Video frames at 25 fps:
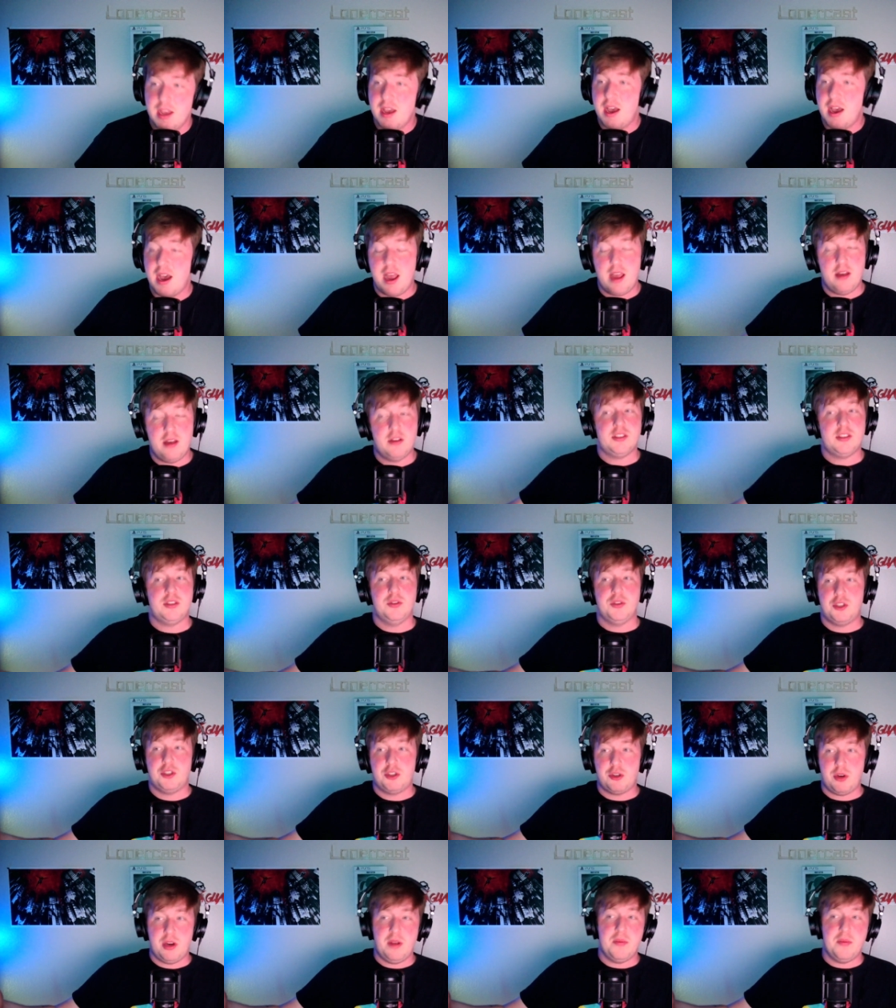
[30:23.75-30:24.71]
I also
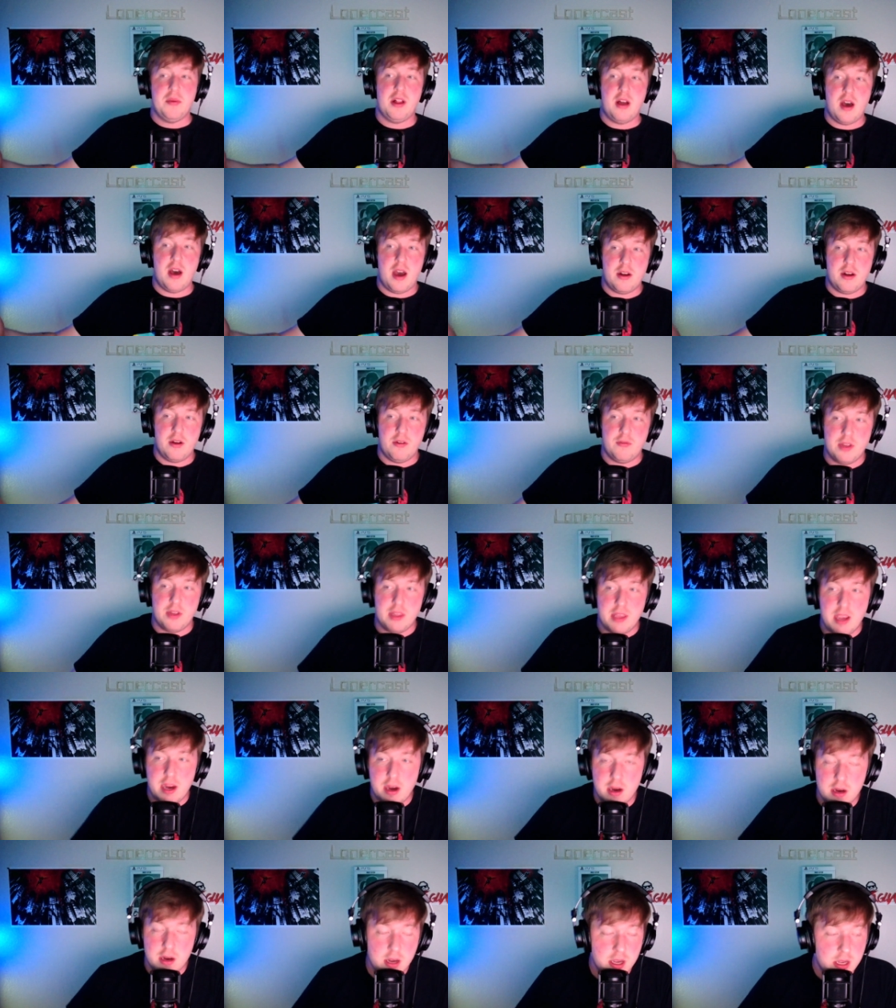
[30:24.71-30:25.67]
stream a lot over
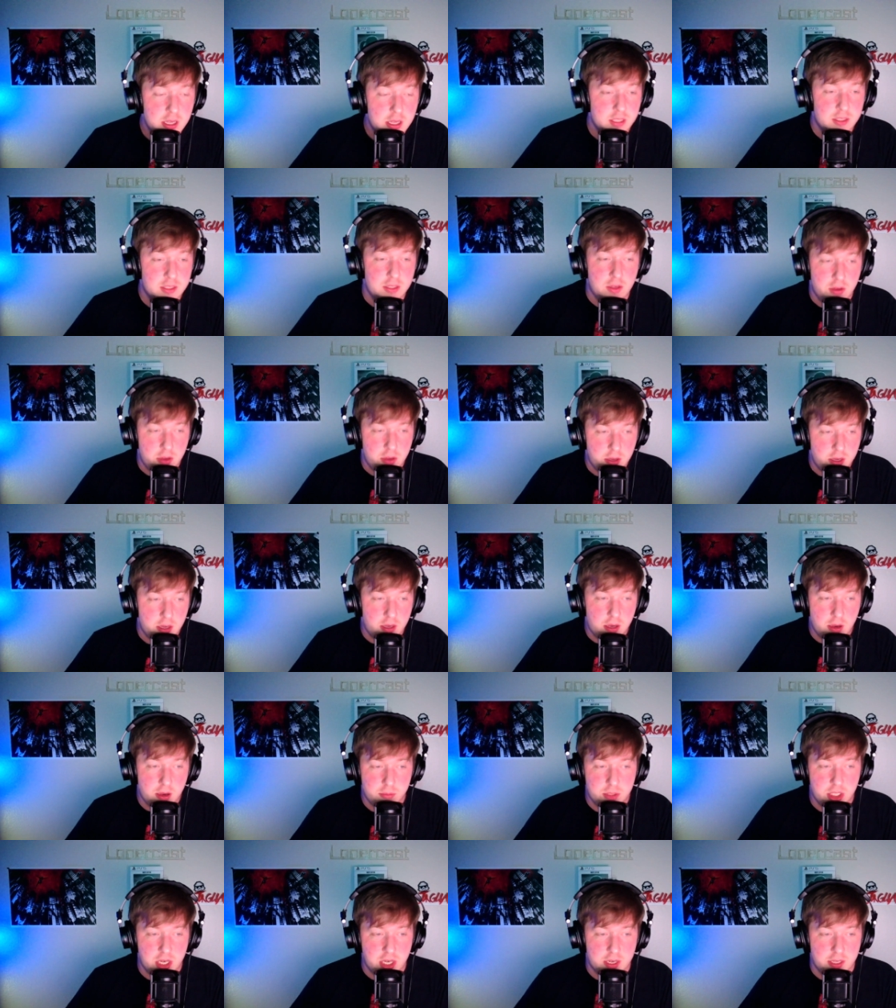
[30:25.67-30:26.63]
there, so you can come
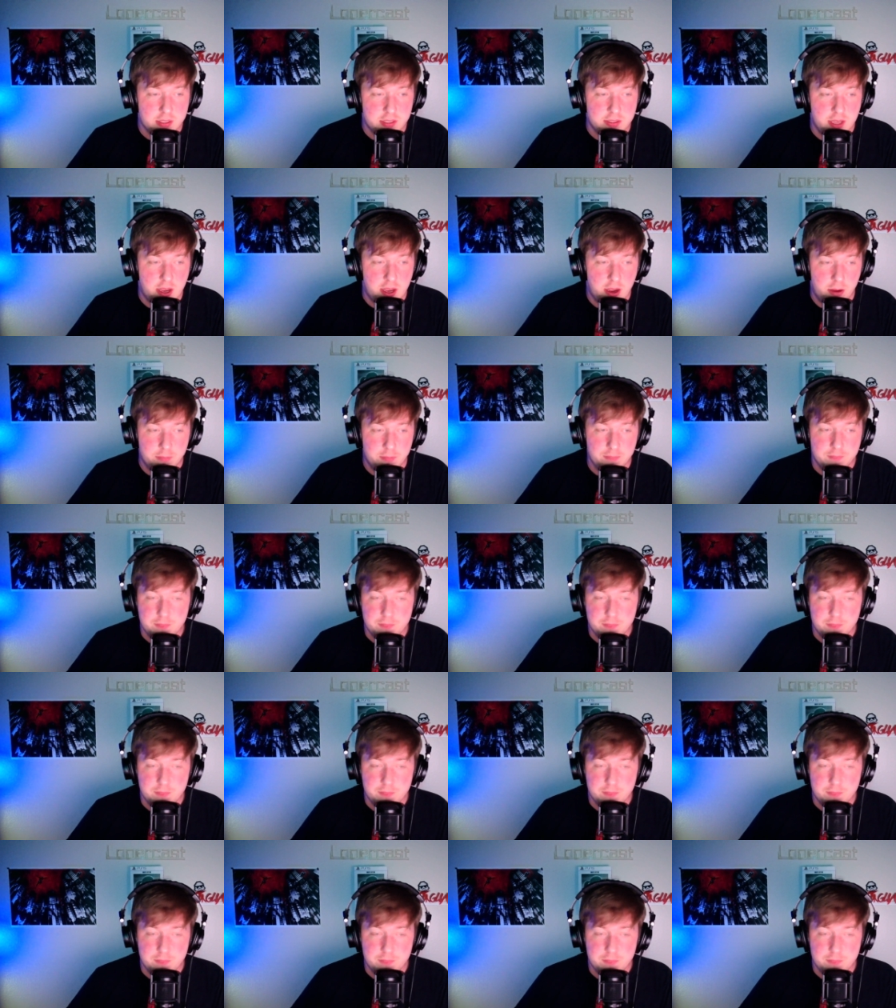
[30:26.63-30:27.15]
check us out.